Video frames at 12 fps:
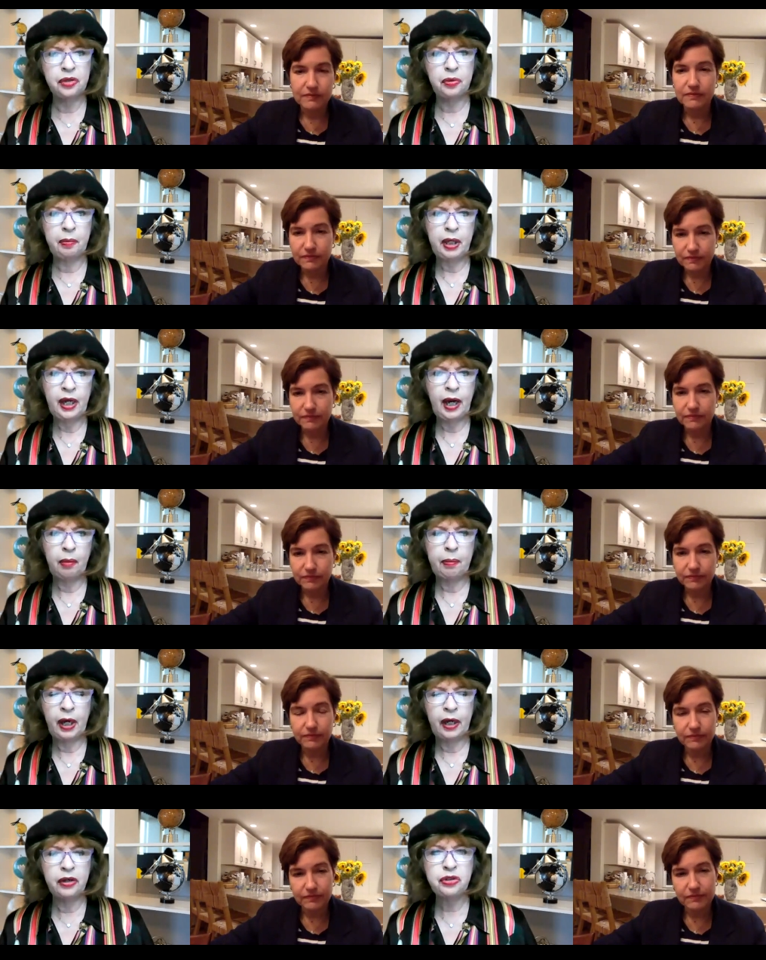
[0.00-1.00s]
Speaker 1: would mete out
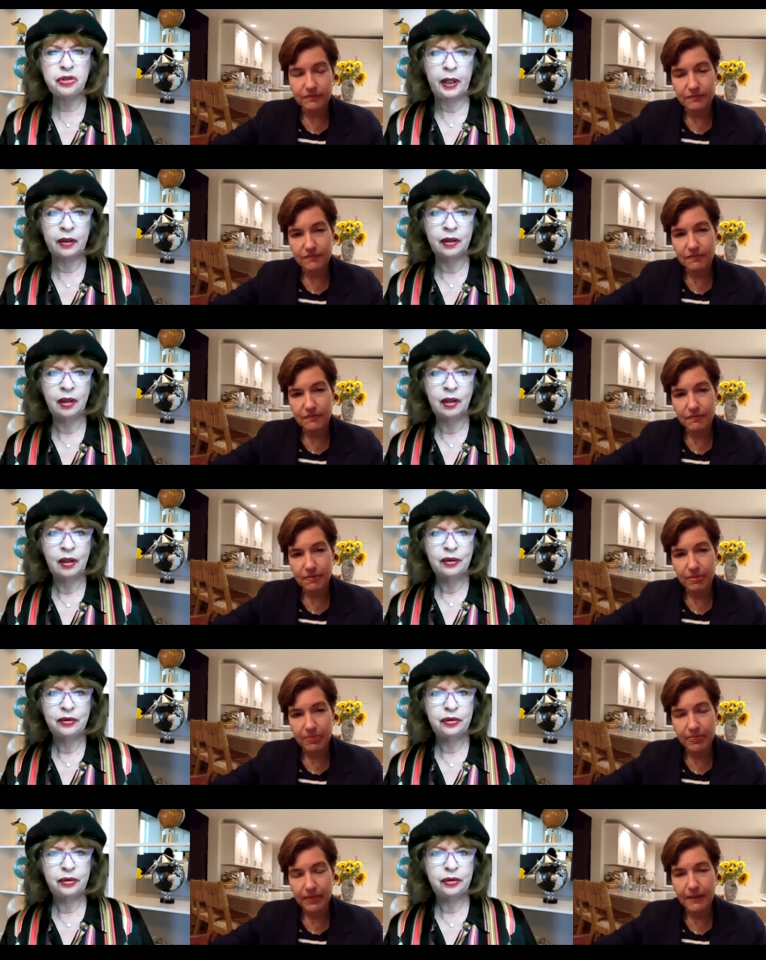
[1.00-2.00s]
punishment
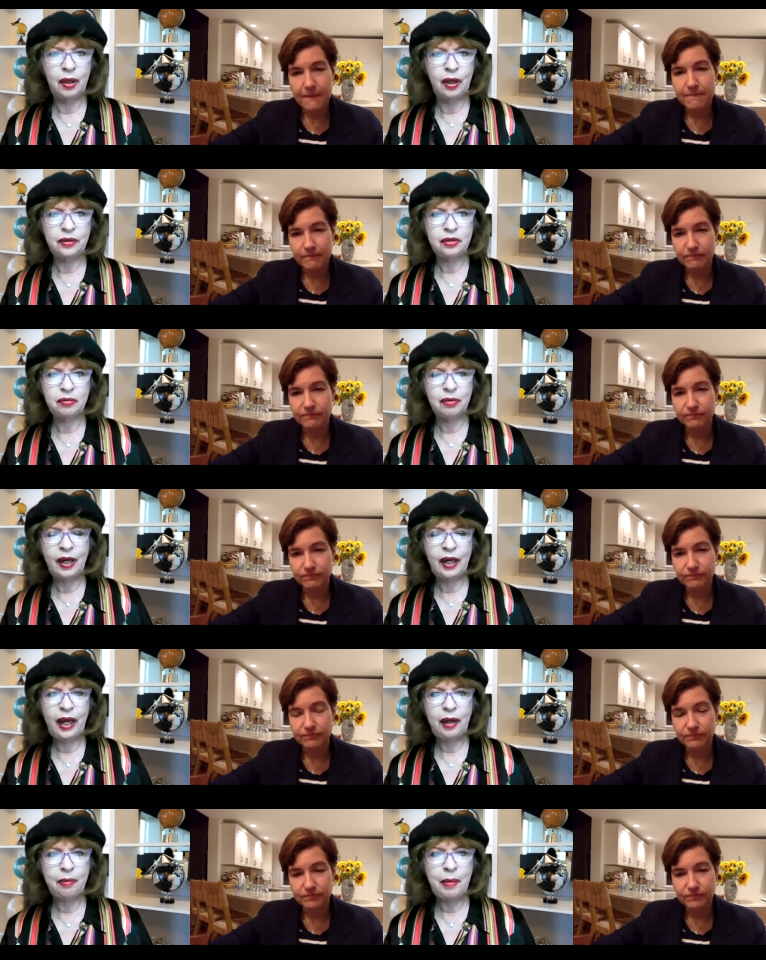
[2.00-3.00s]
to uh, to
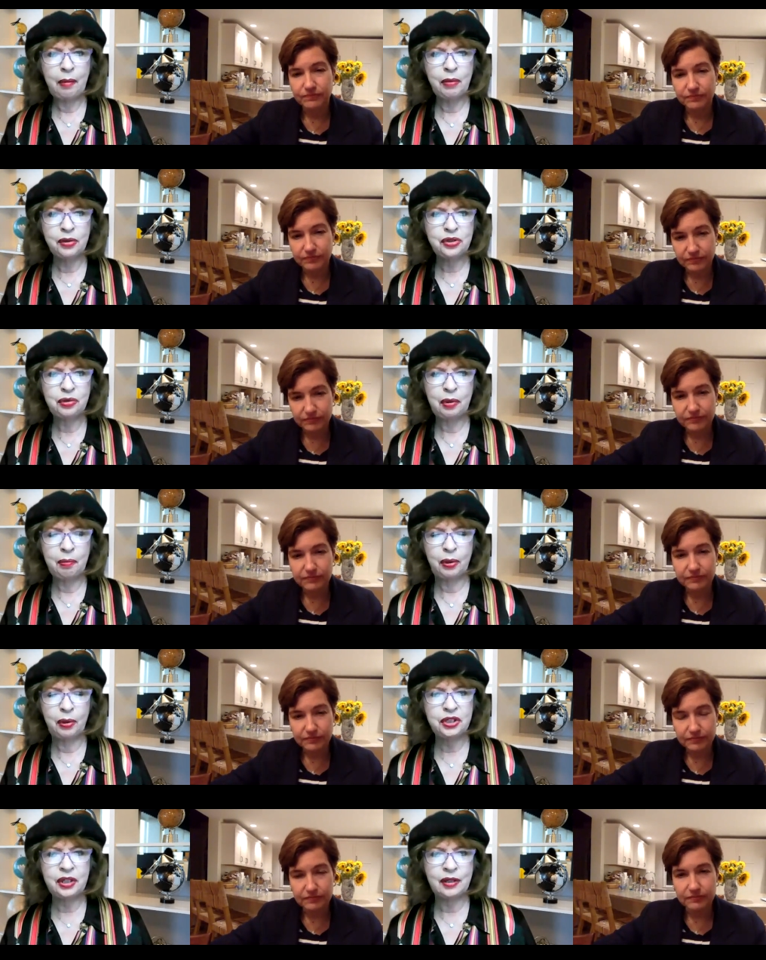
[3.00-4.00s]
renegade members who would
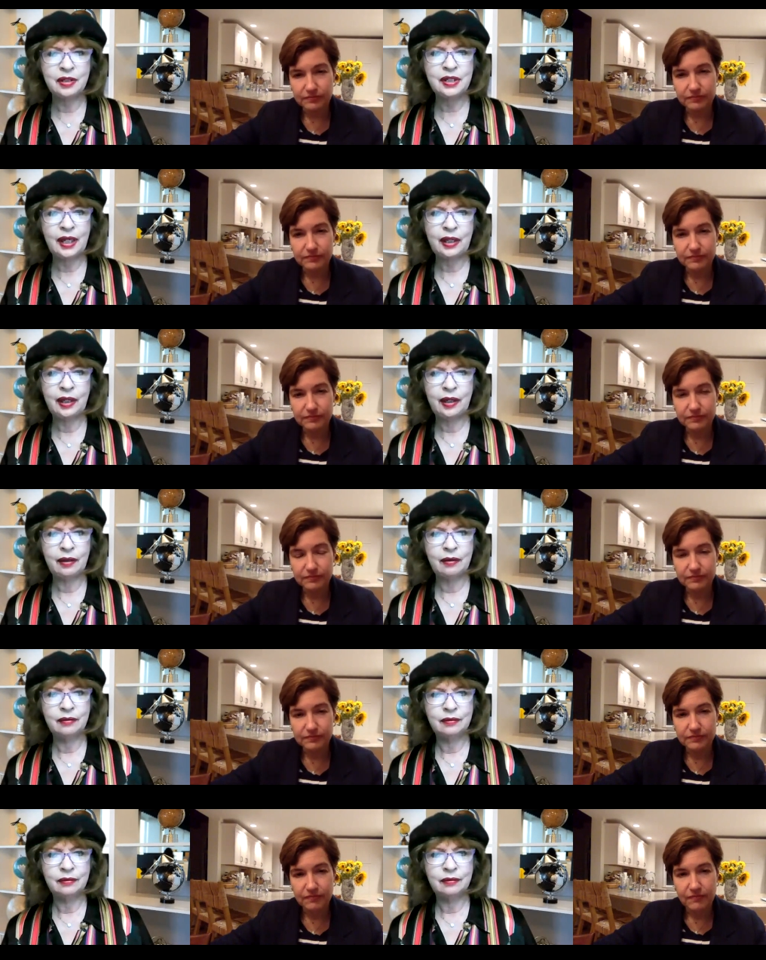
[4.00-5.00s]
pull stunts like that.
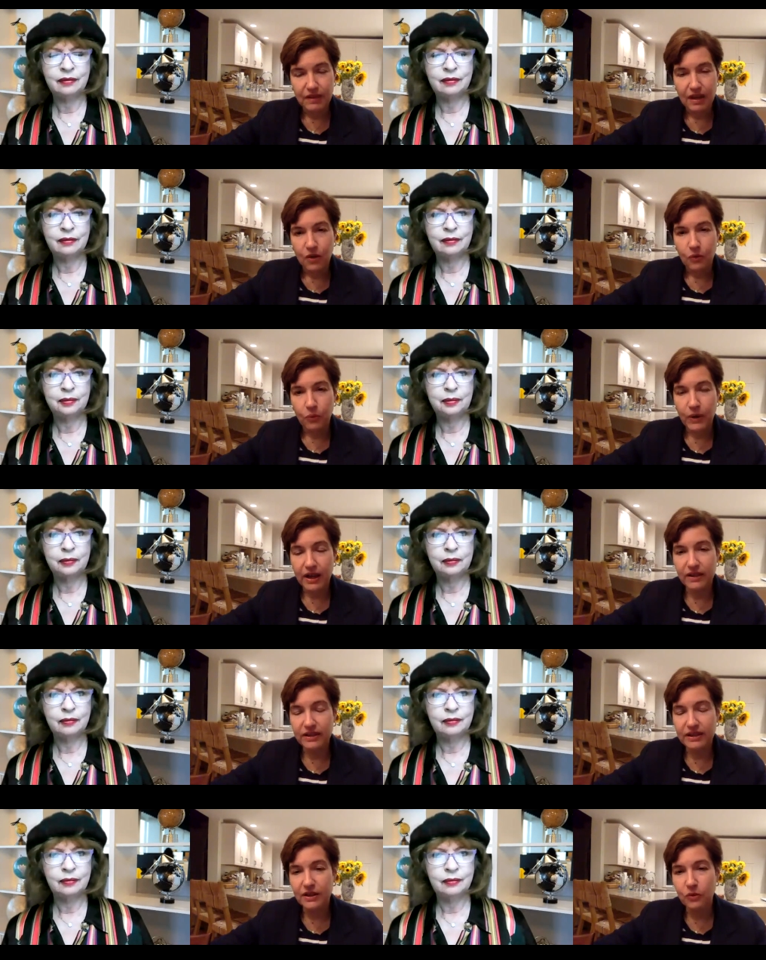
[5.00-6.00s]

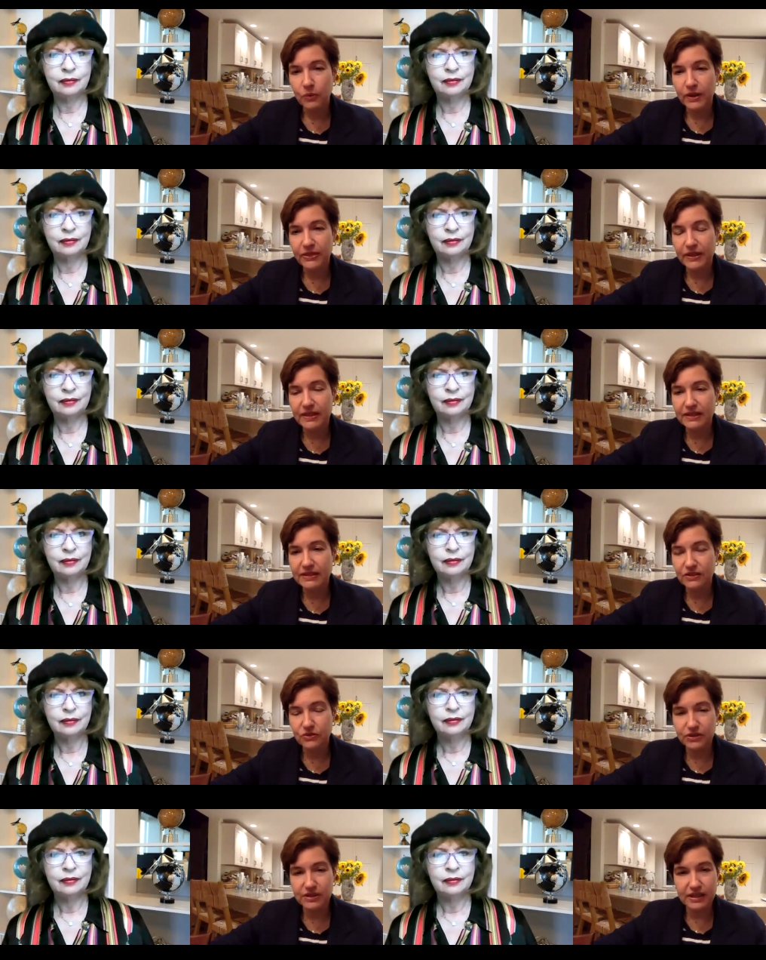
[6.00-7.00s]
Speaker 2: Well, you know, one thing that's
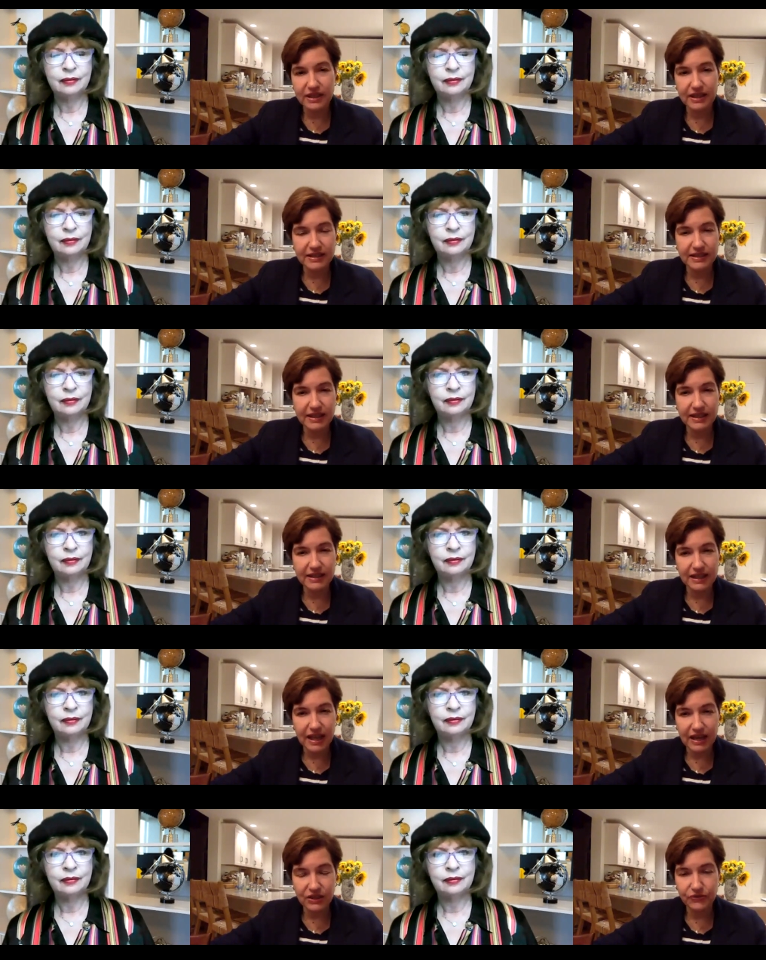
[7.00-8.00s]
interesting is that in the
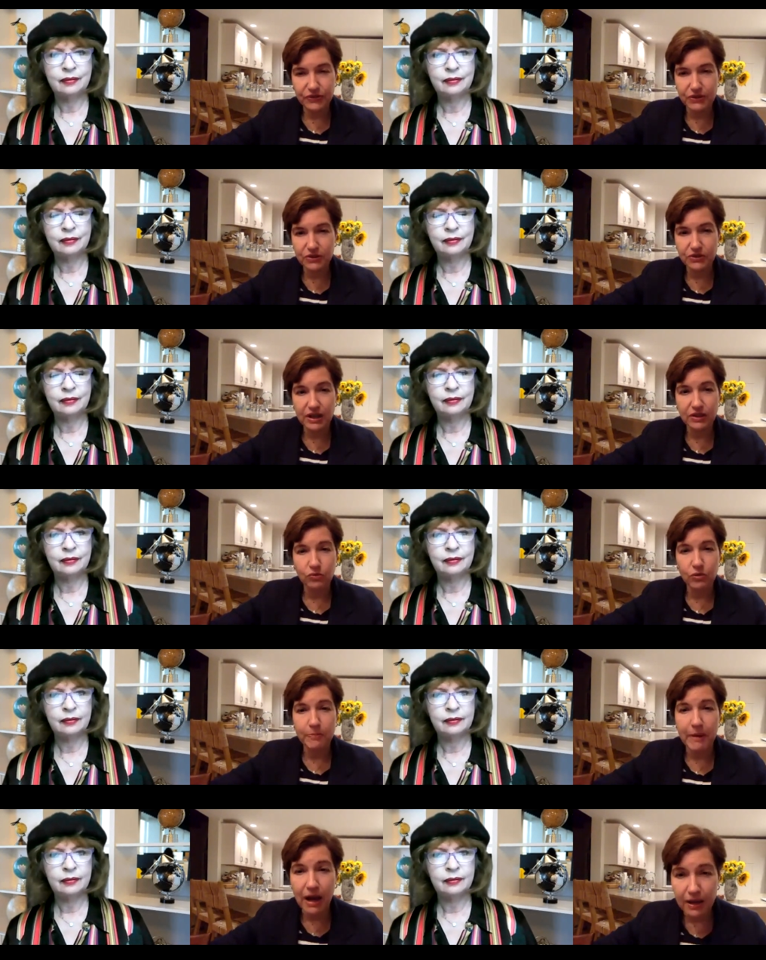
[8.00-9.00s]
last few years on the
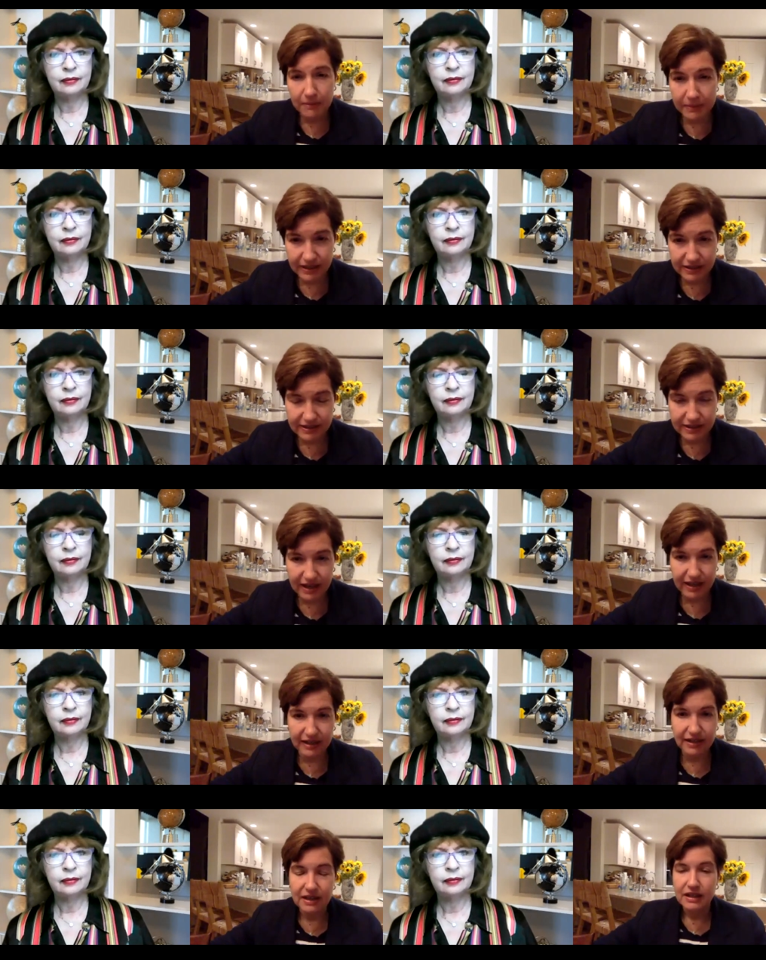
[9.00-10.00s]
Republican
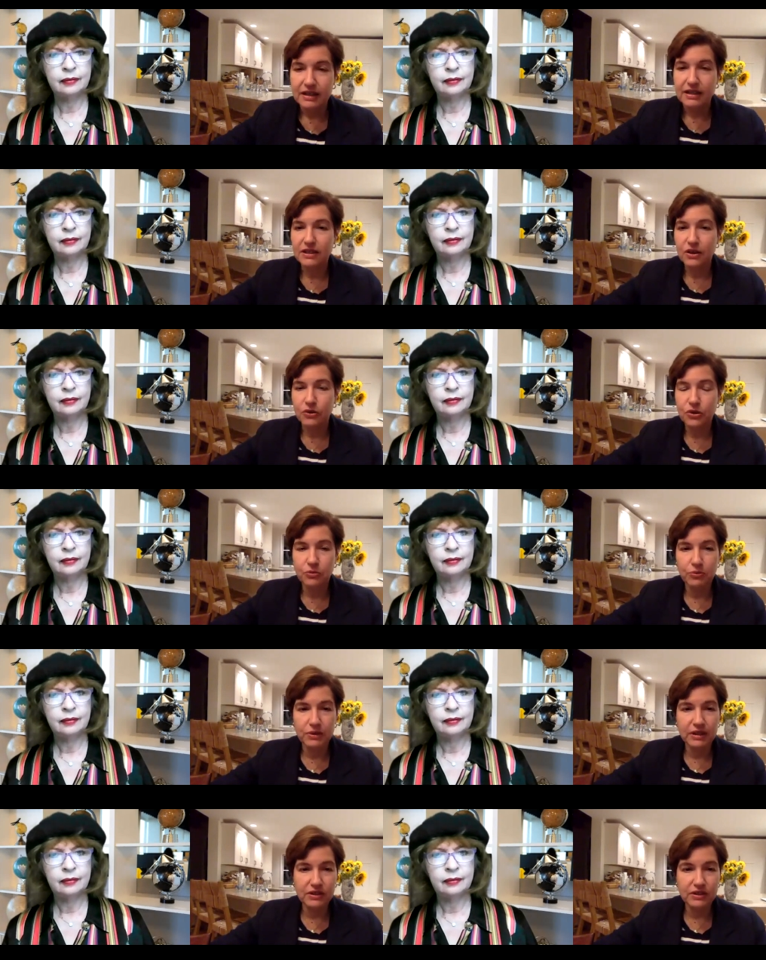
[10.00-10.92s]
side, you know, you really